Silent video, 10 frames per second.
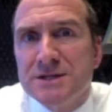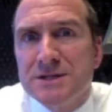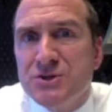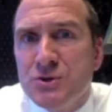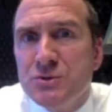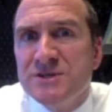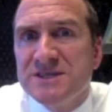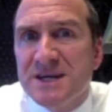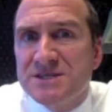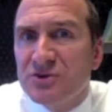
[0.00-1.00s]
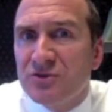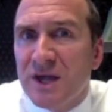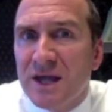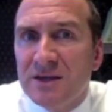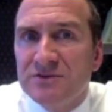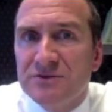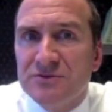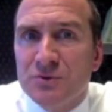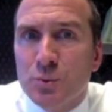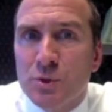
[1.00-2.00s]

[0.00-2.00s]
two sets of cases in